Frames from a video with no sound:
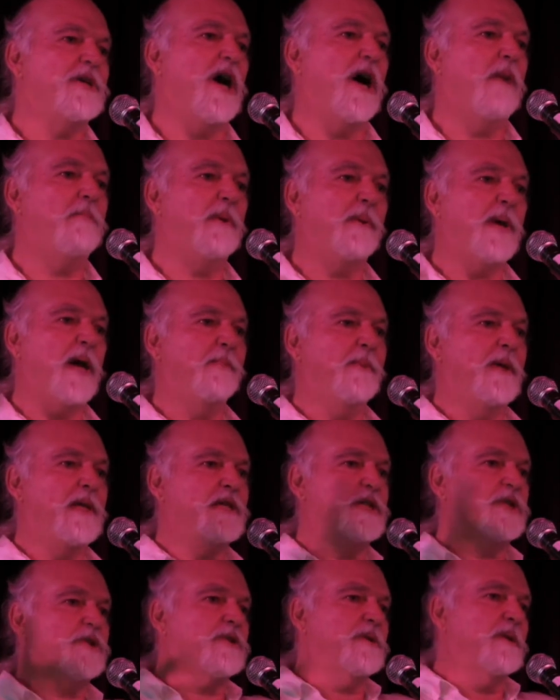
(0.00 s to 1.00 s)
time to become
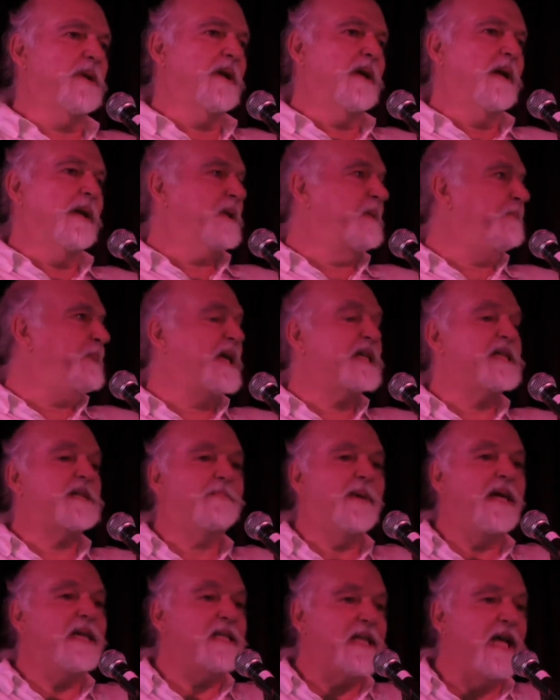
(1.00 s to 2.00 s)
the
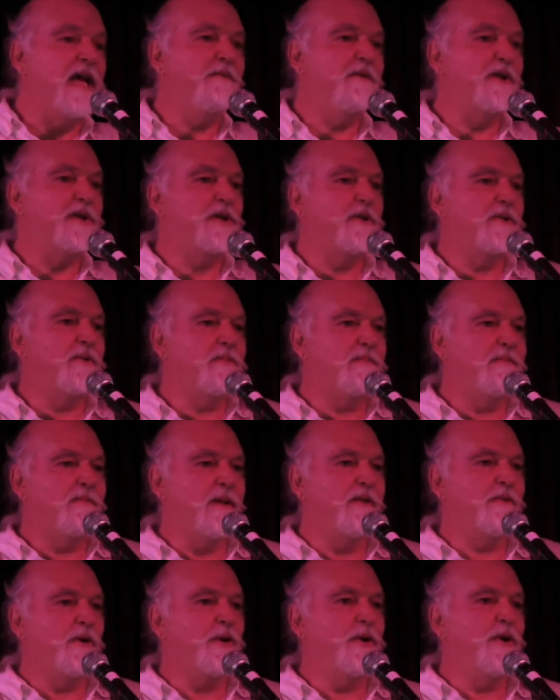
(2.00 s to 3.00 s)
biggest beast ever to
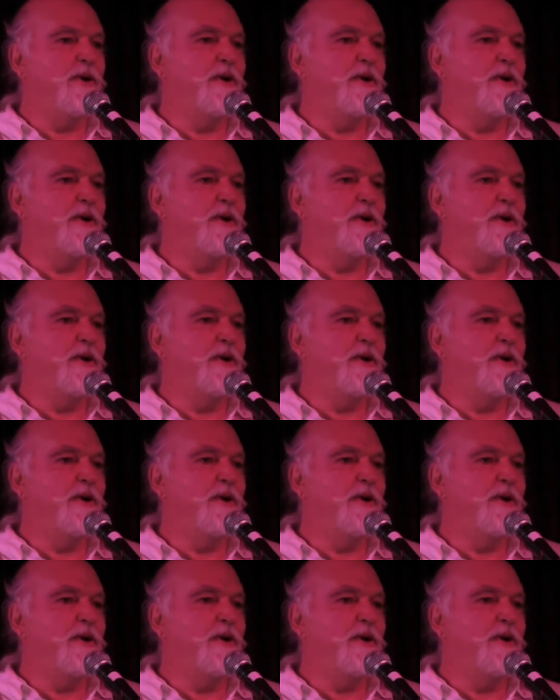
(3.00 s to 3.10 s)
live on